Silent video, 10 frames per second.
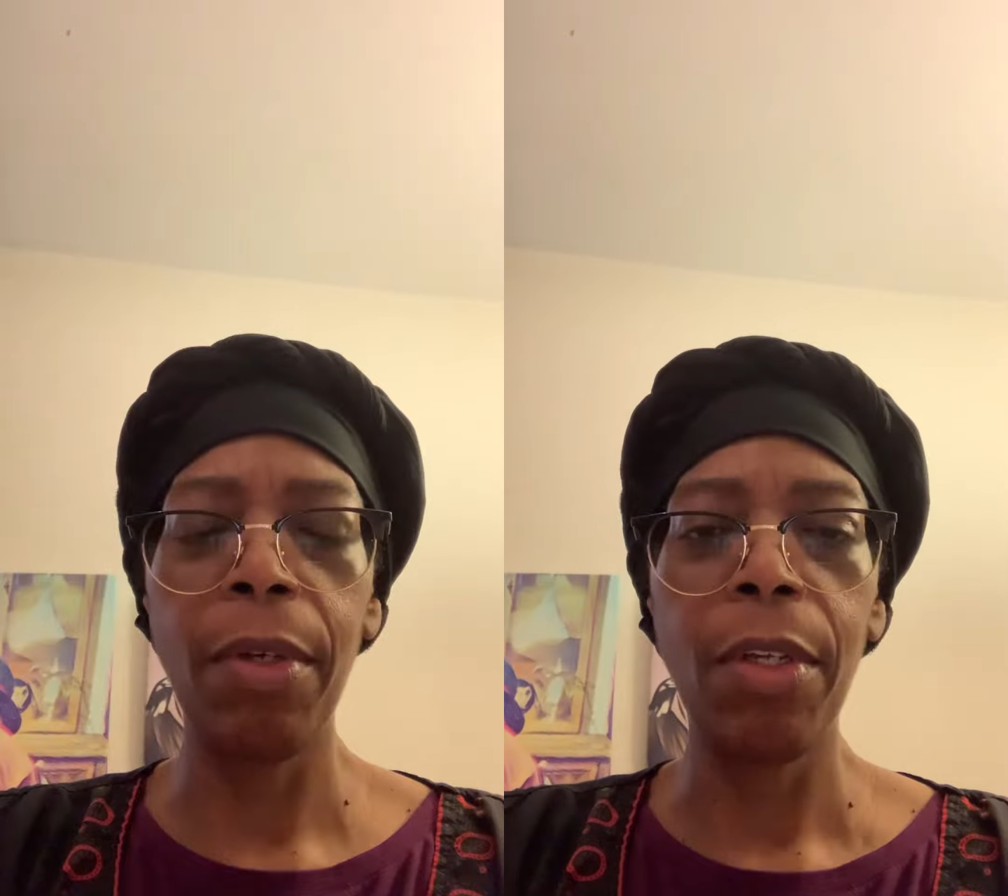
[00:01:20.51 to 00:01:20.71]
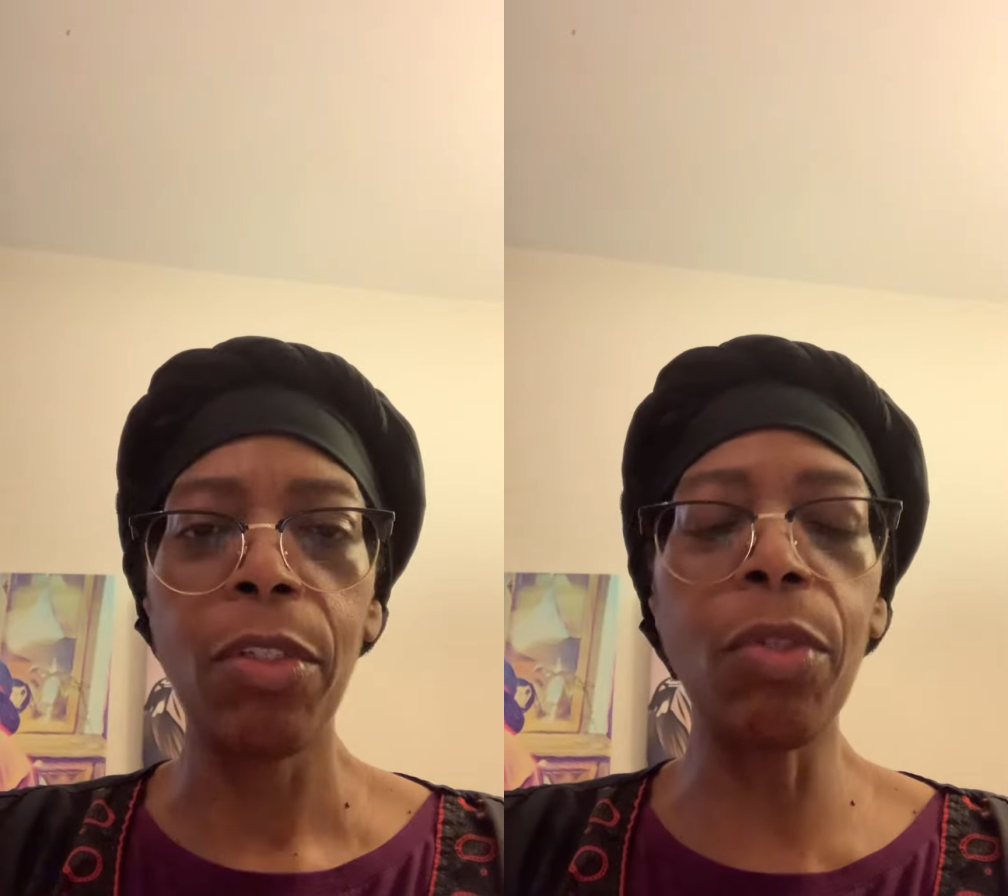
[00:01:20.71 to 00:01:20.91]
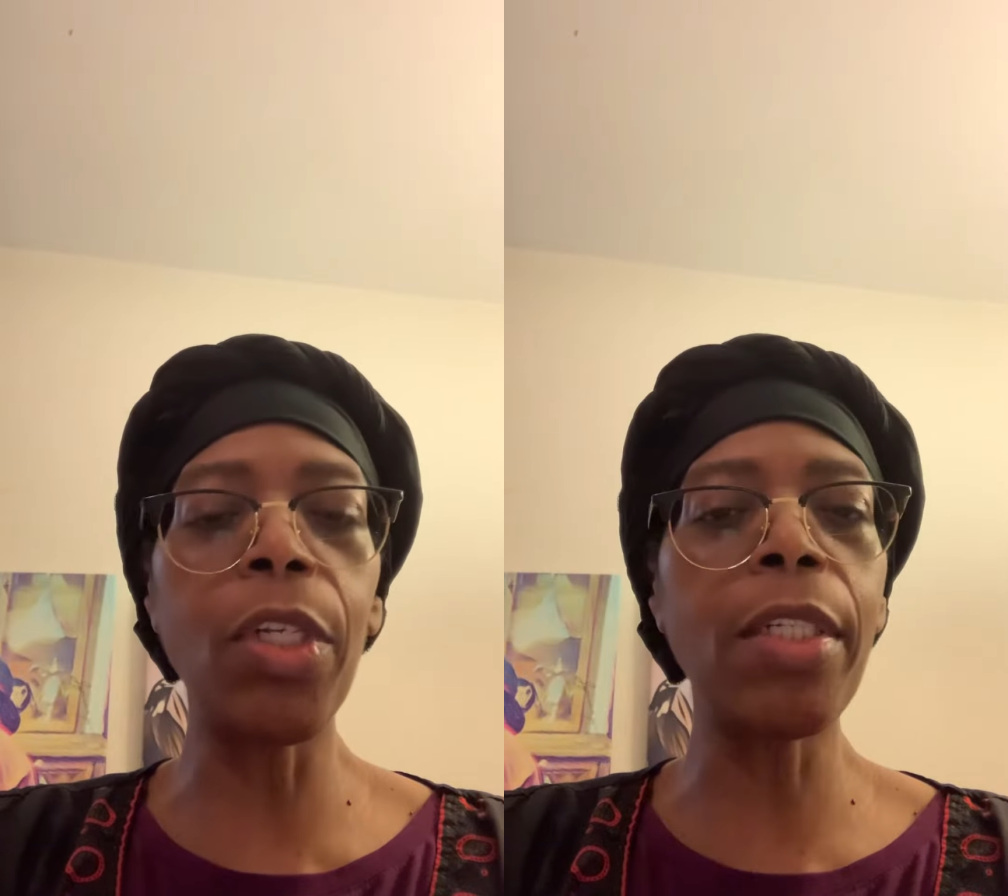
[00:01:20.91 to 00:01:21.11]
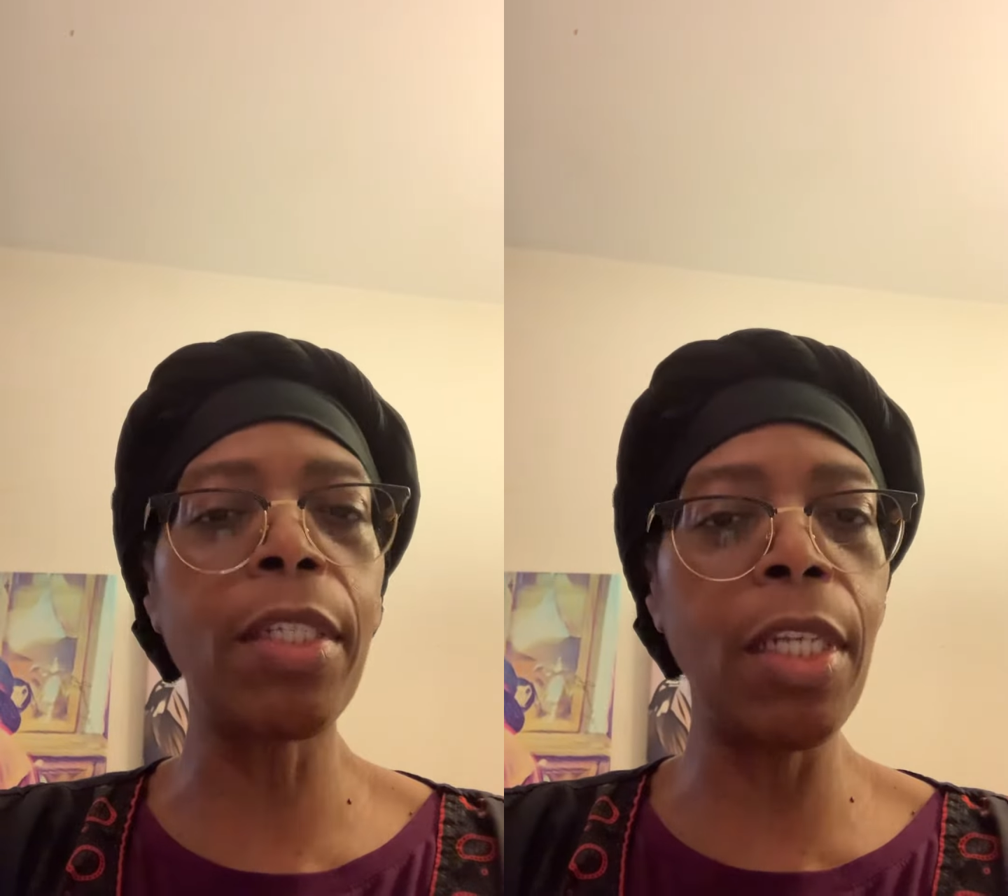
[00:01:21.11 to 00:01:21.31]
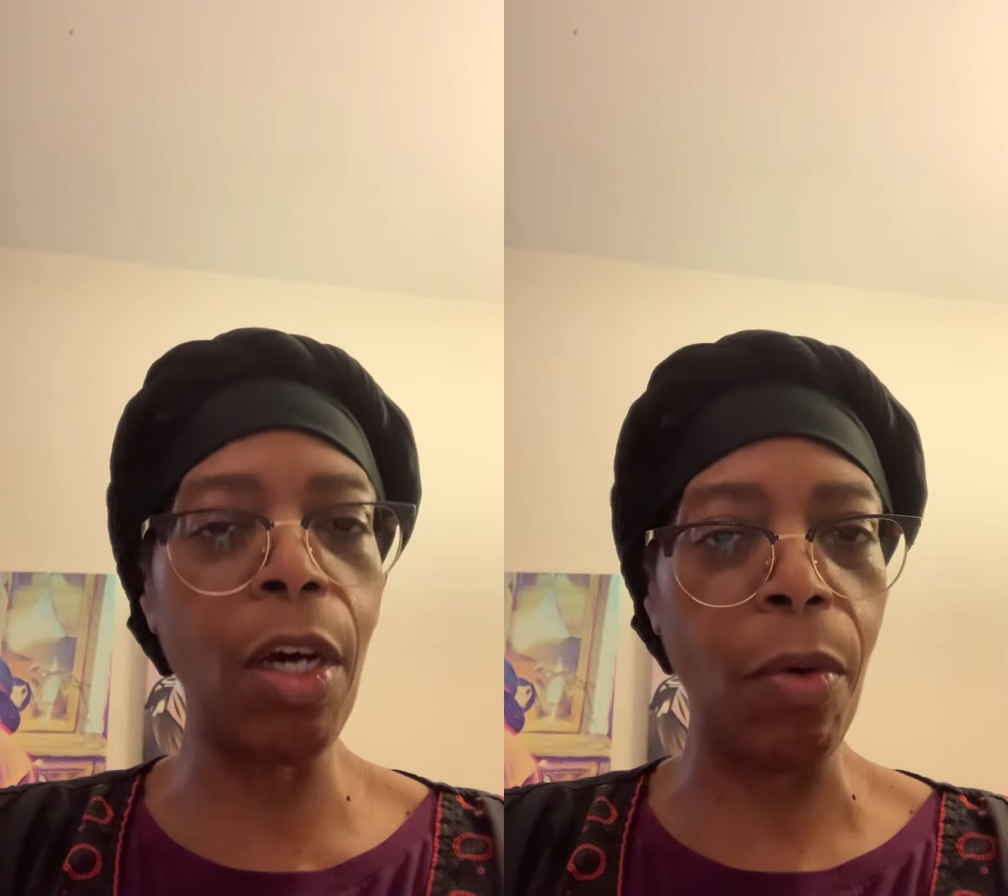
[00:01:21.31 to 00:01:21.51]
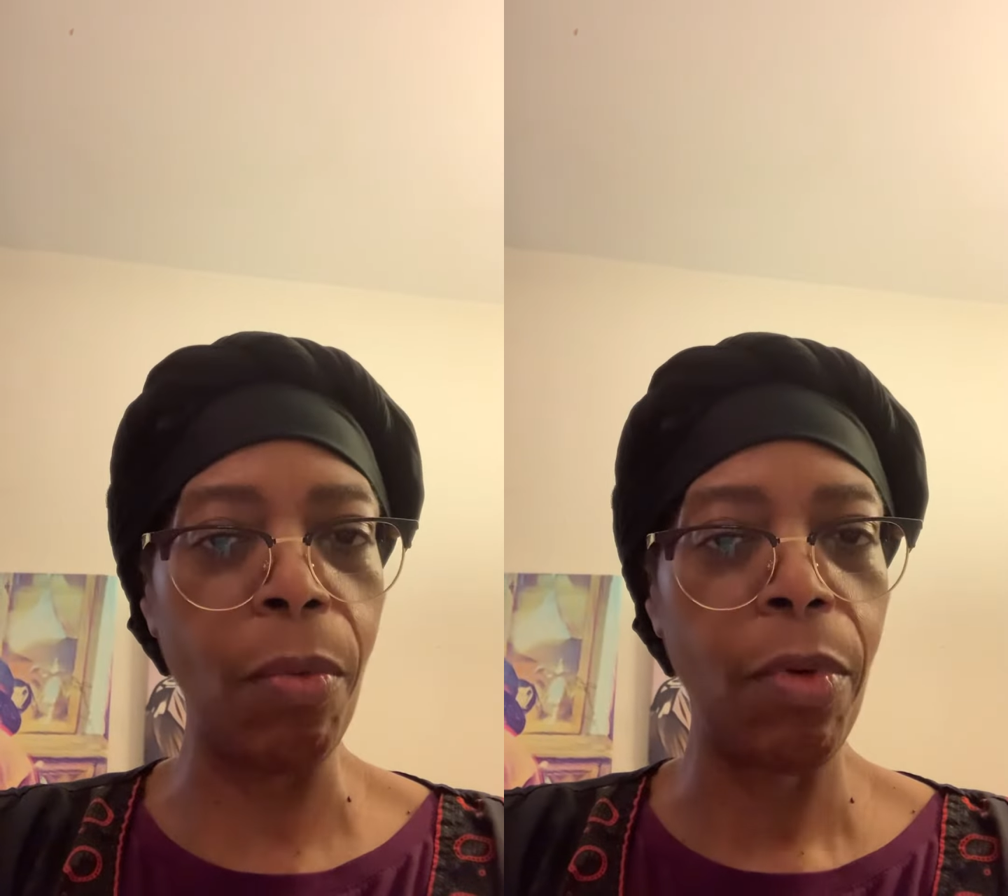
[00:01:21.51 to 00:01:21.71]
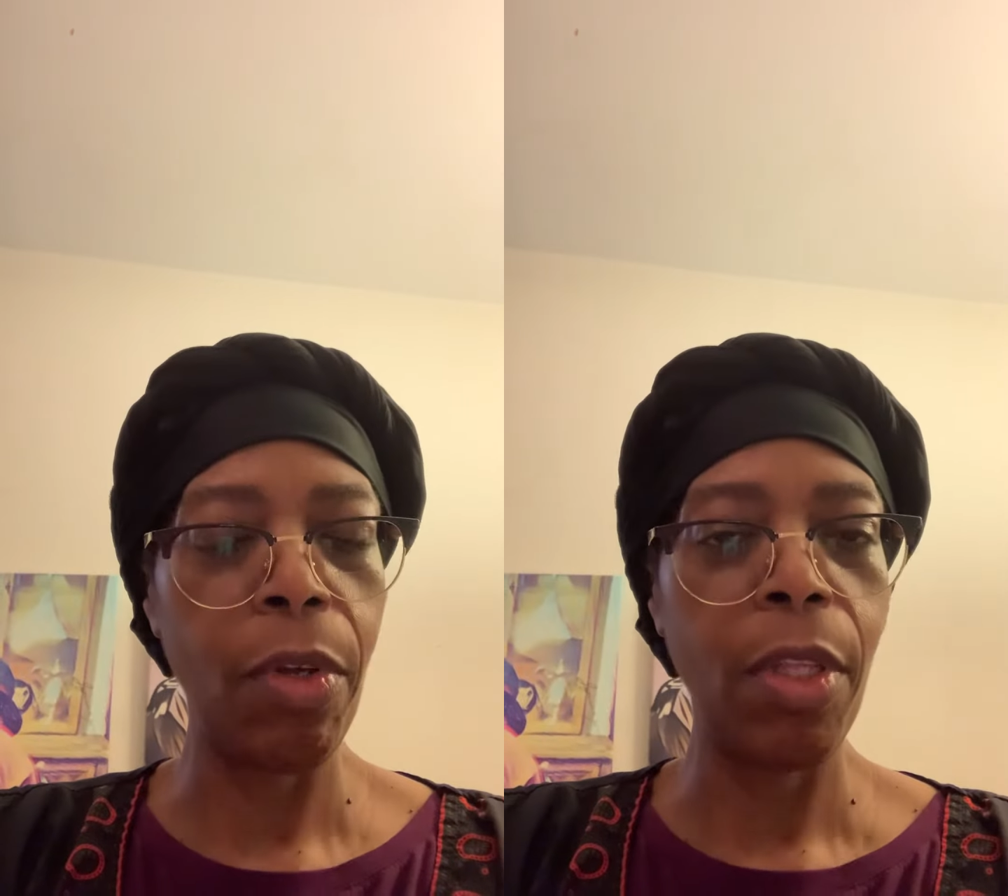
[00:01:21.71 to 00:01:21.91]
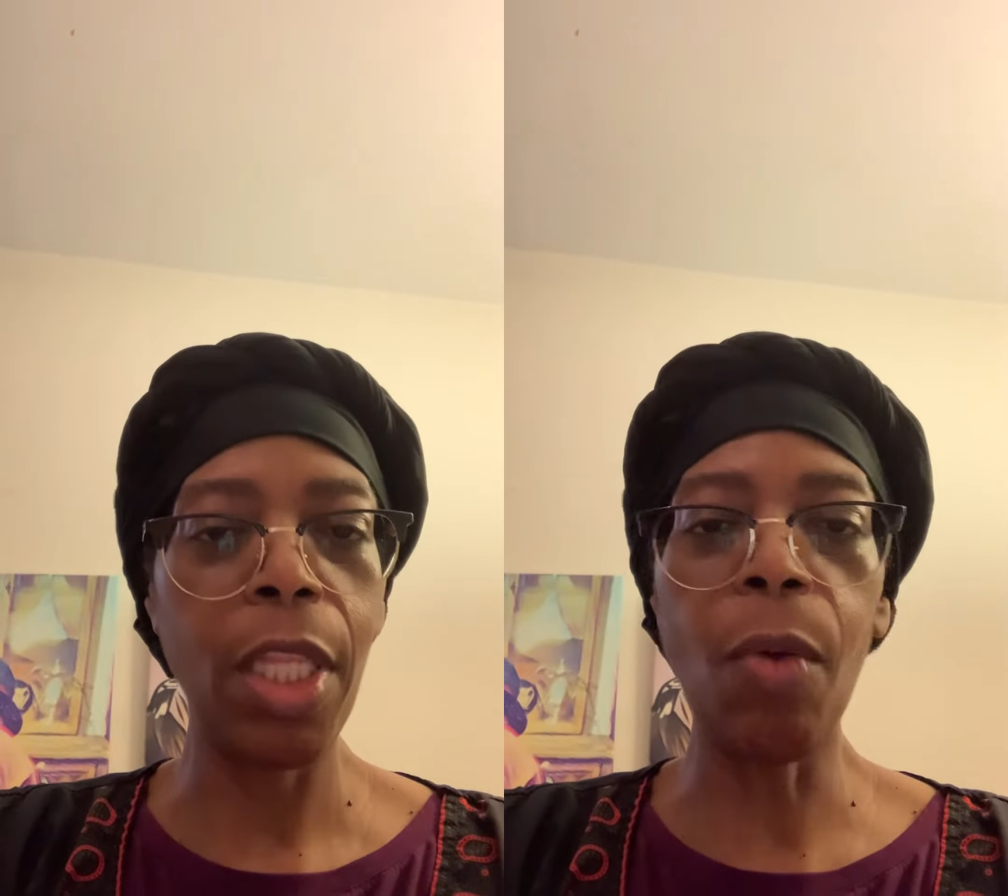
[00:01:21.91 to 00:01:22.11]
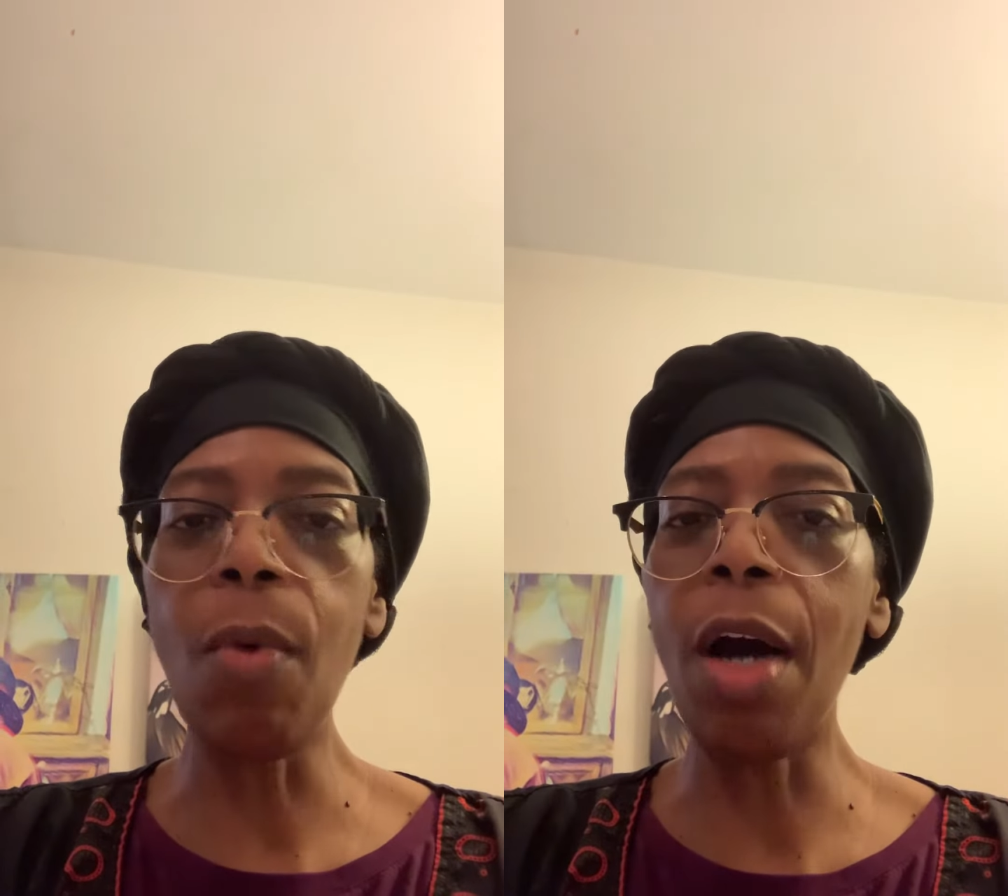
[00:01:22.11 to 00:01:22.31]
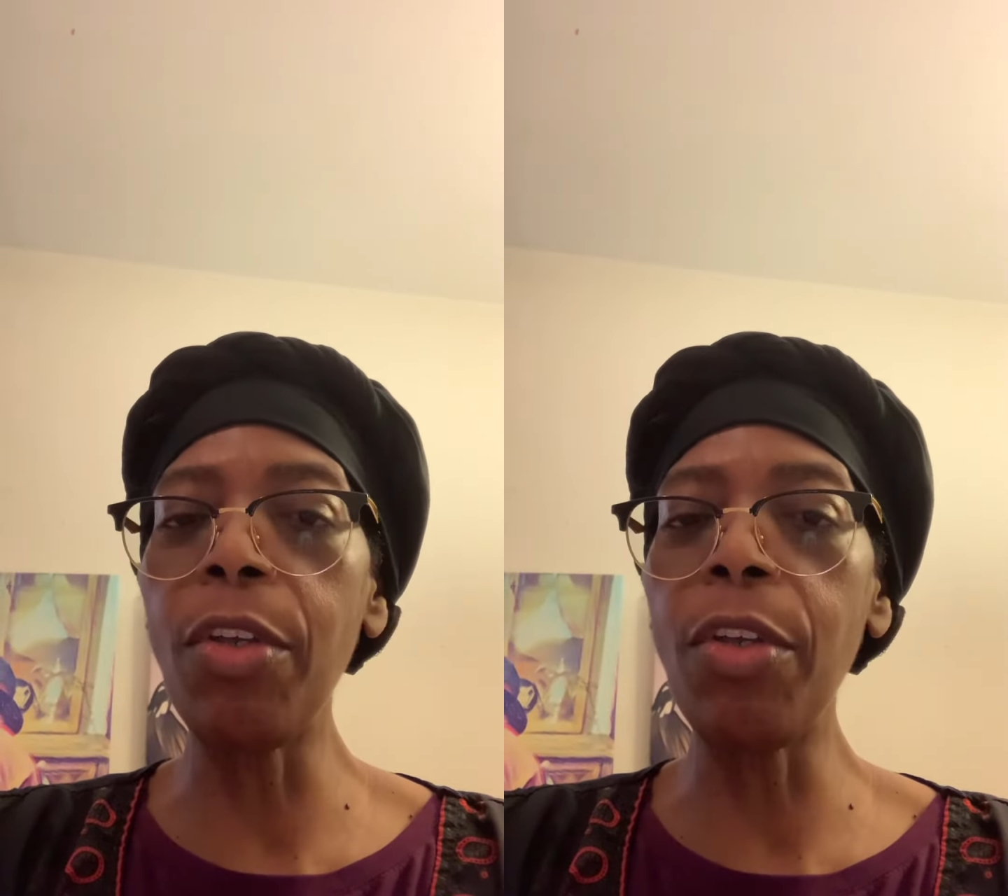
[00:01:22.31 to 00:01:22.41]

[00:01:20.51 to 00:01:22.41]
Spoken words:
So just know that while